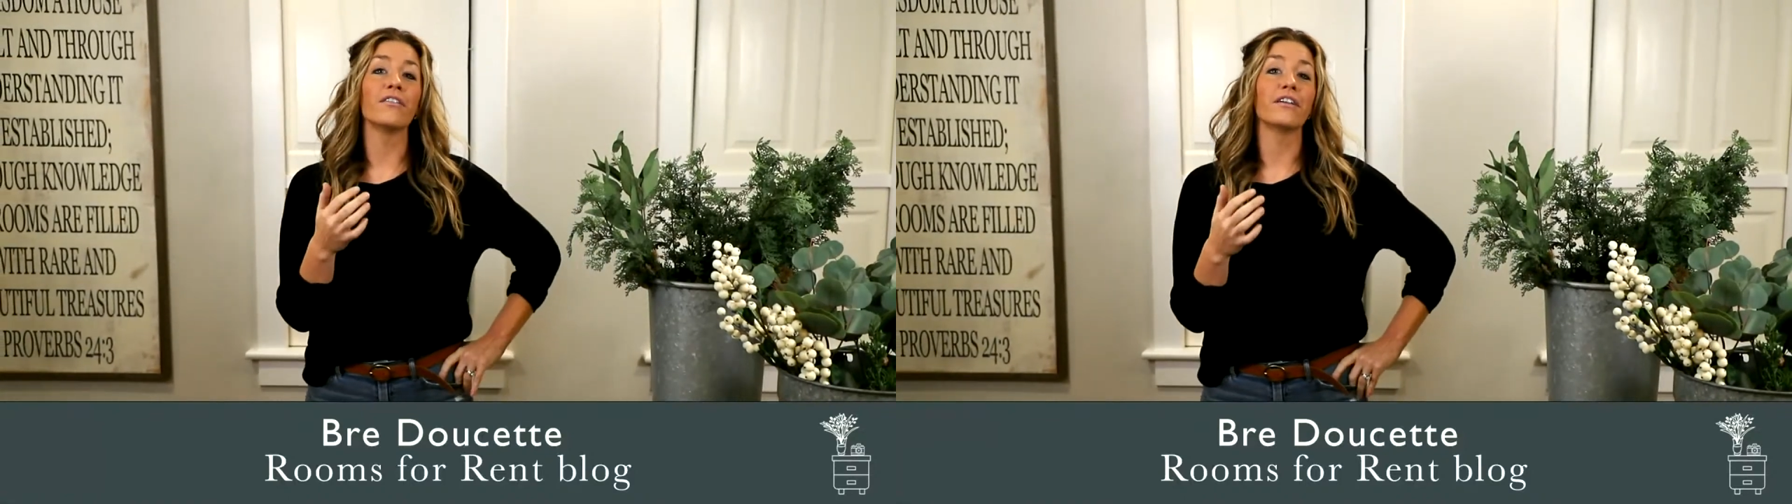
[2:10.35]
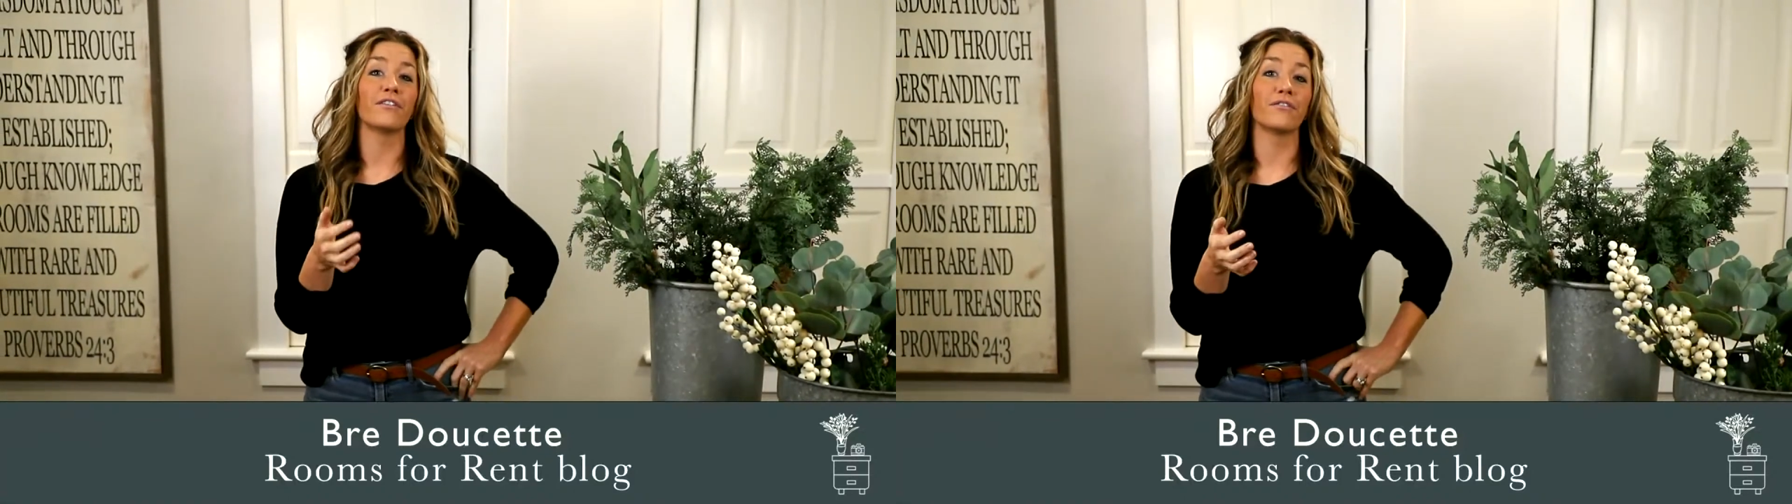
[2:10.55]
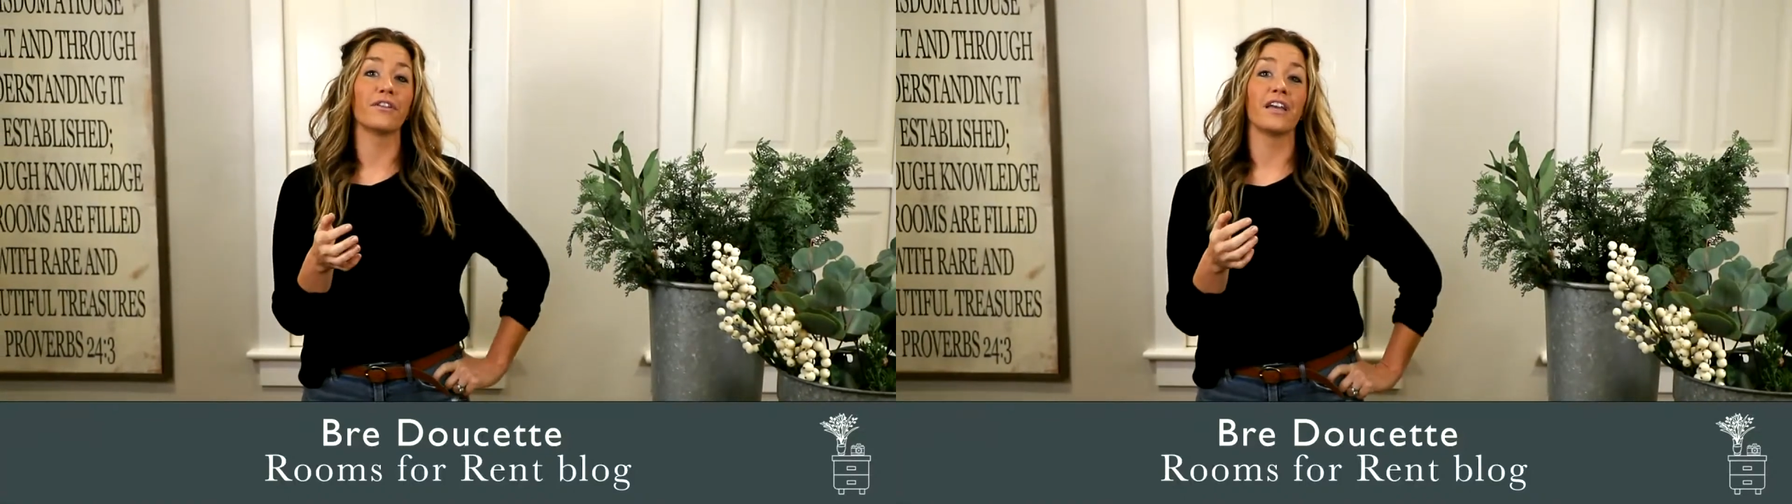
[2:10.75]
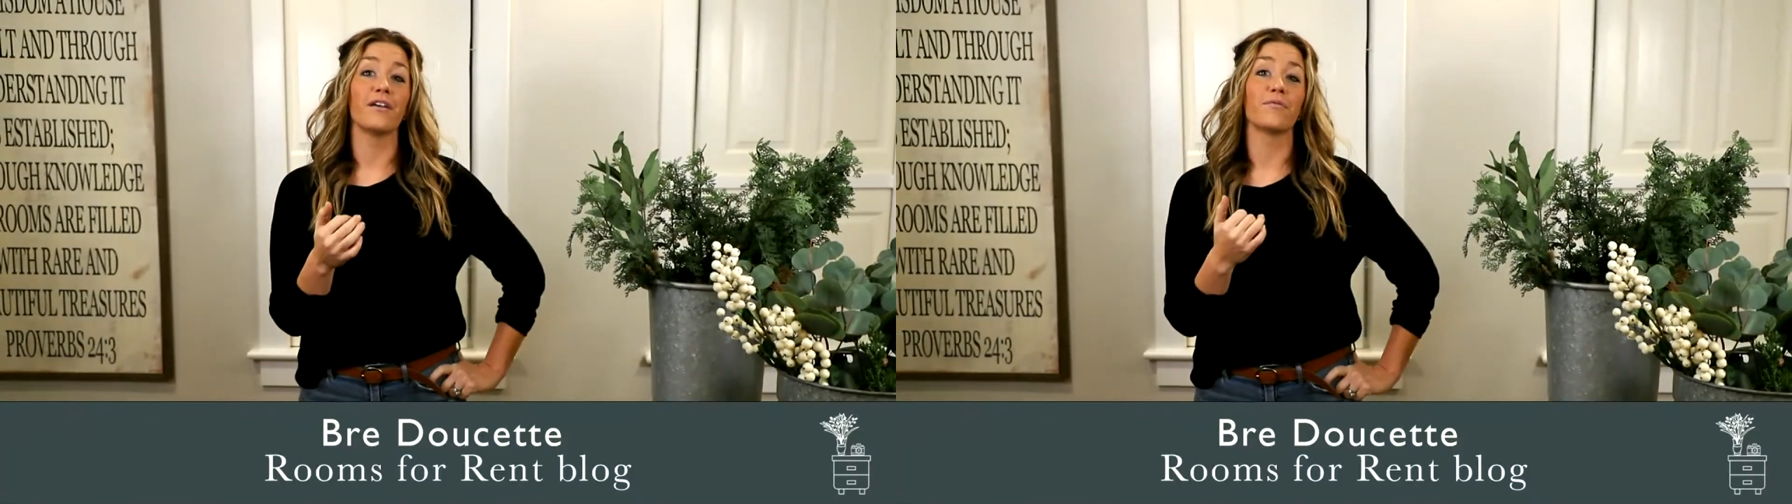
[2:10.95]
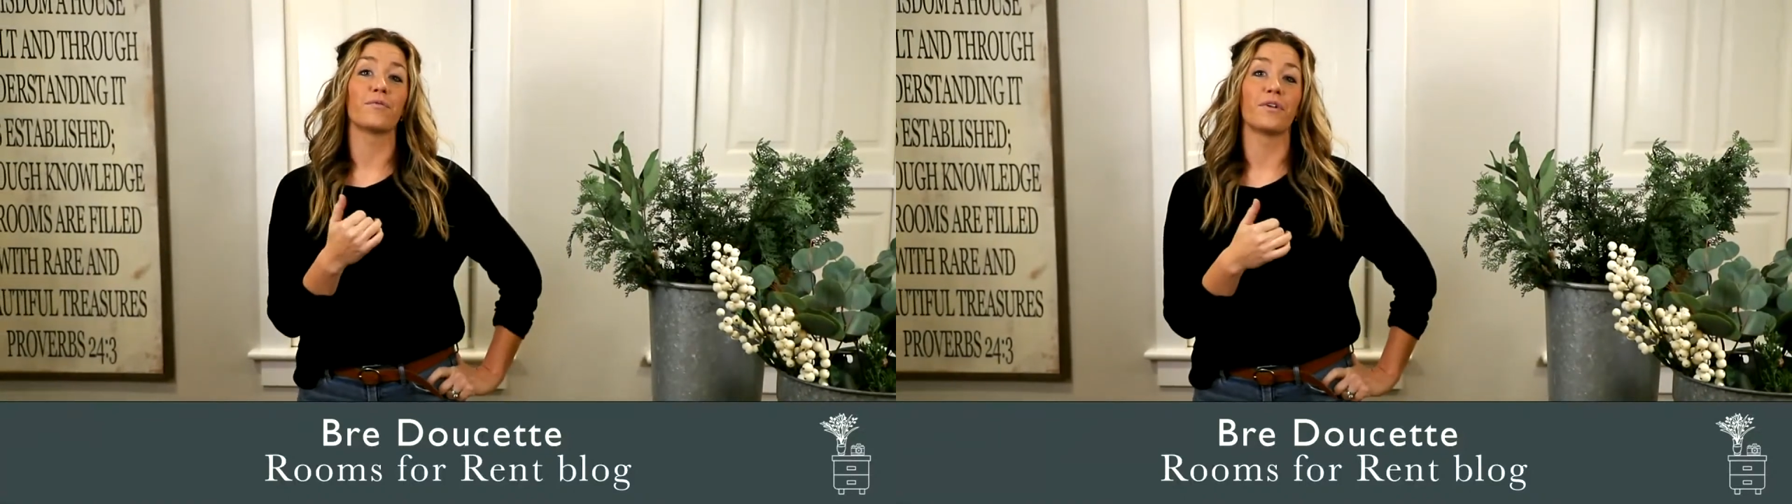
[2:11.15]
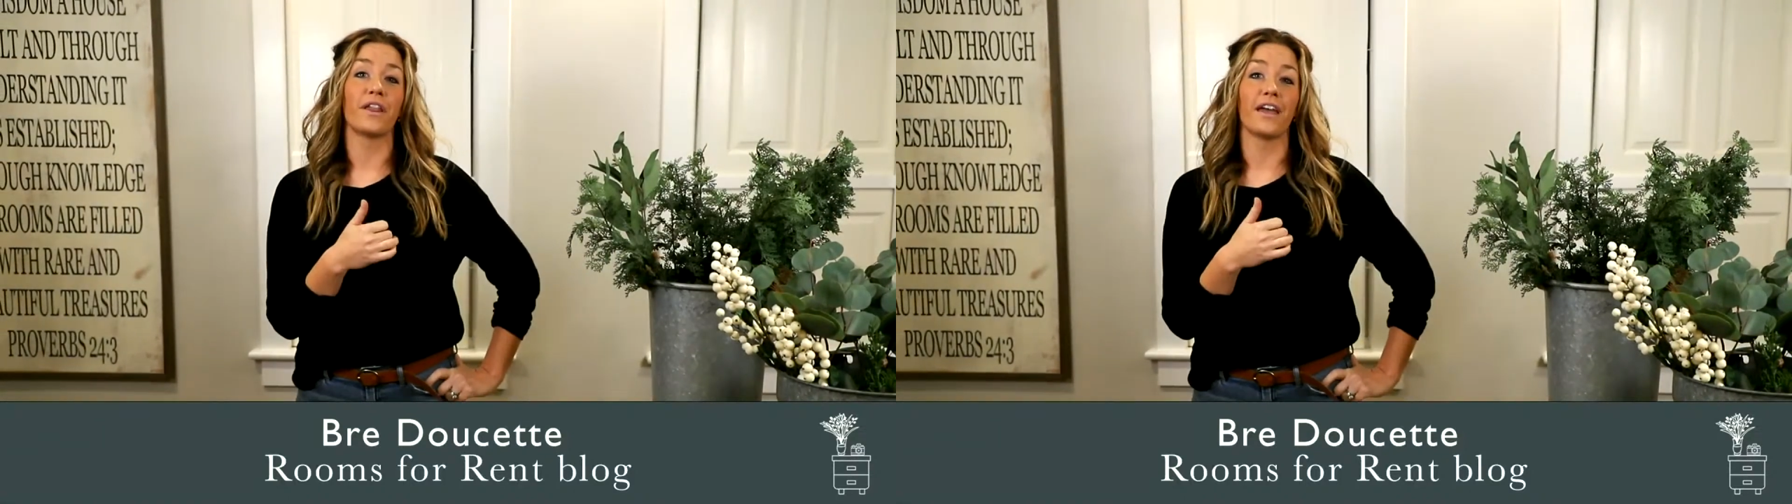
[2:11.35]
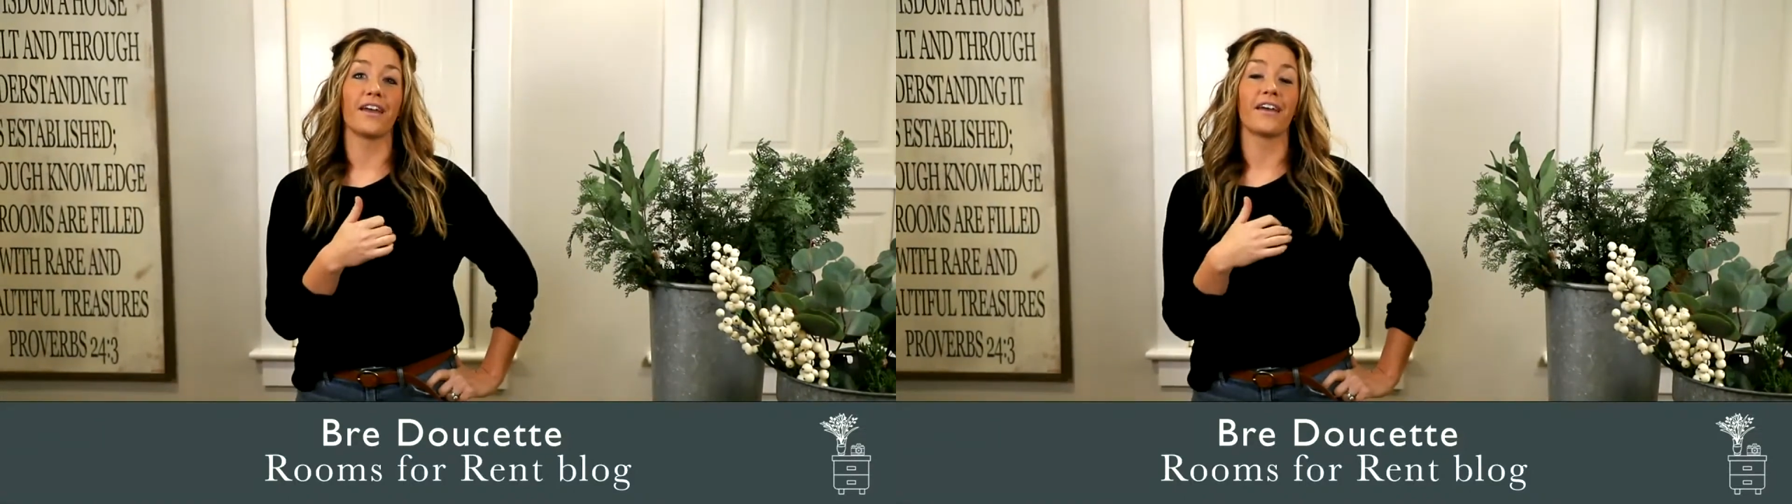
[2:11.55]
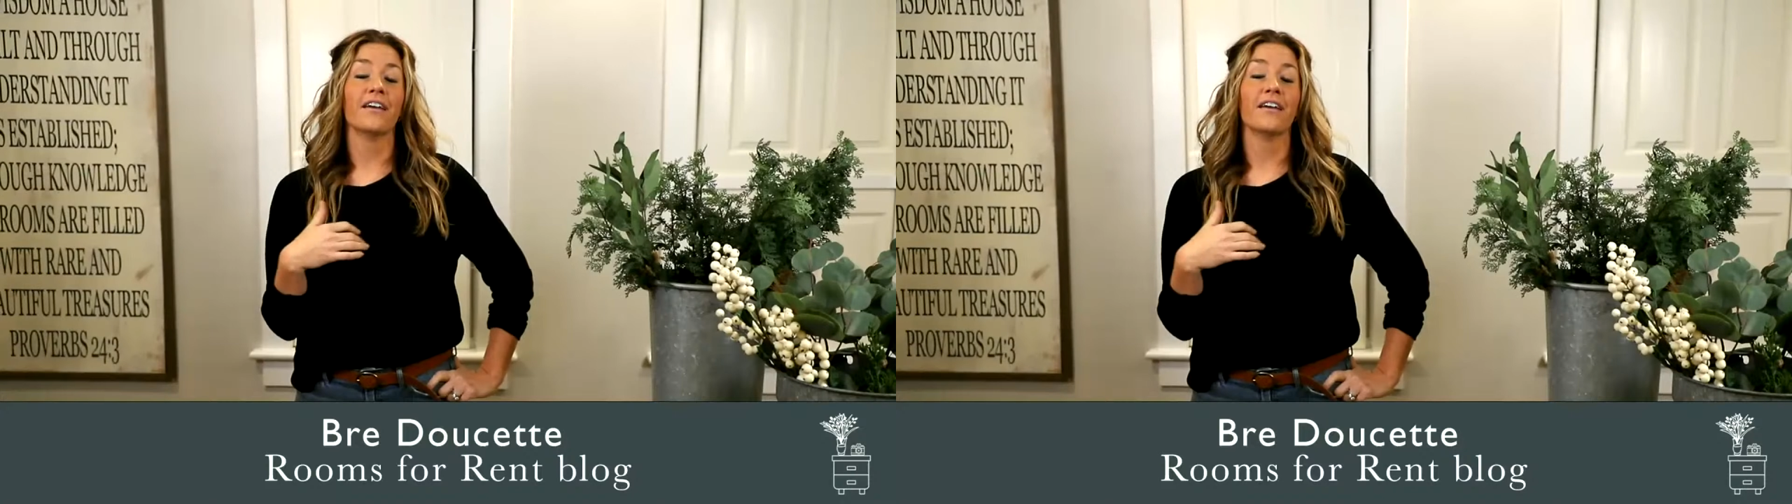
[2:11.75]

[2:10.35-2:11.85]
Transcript: literally were like